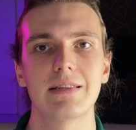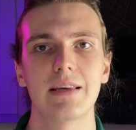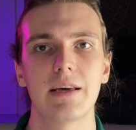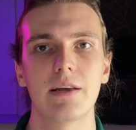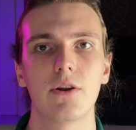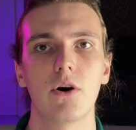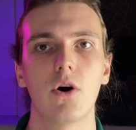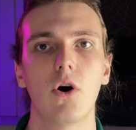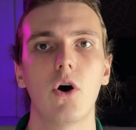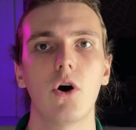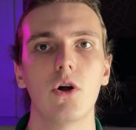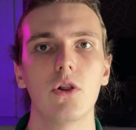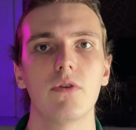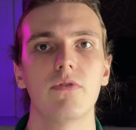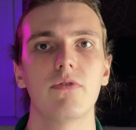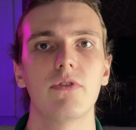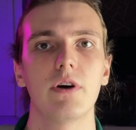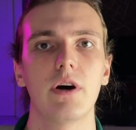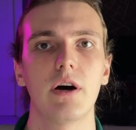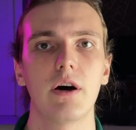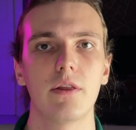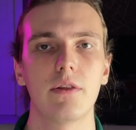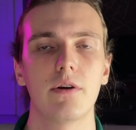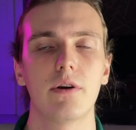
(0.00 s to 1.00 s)
and all of
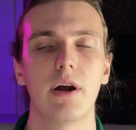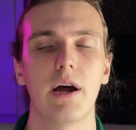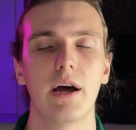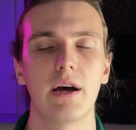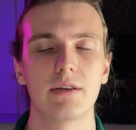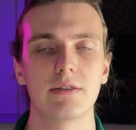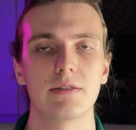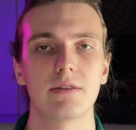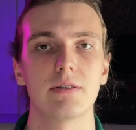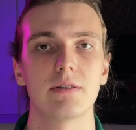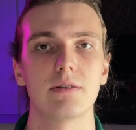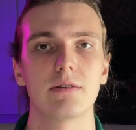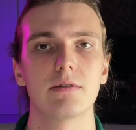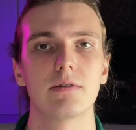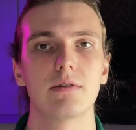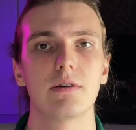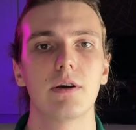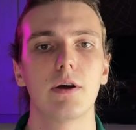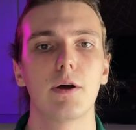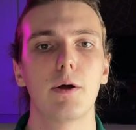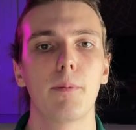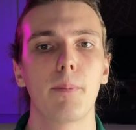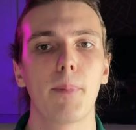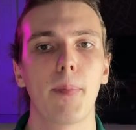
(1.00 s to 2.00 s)
the other assets'
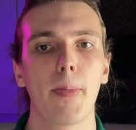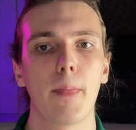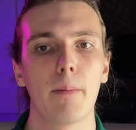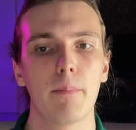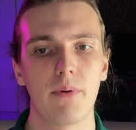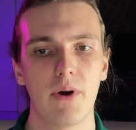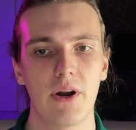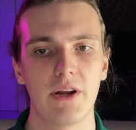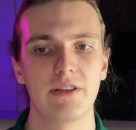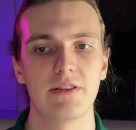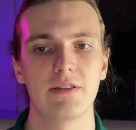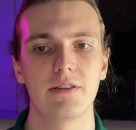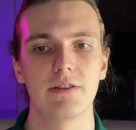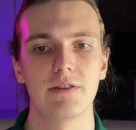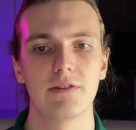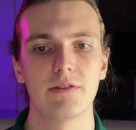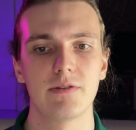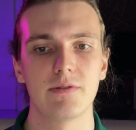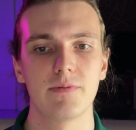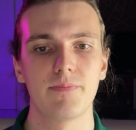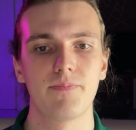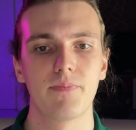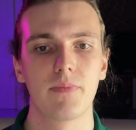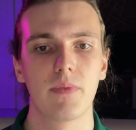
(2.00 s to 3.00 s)

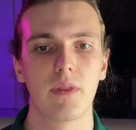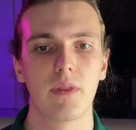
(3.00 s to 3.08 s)
prices.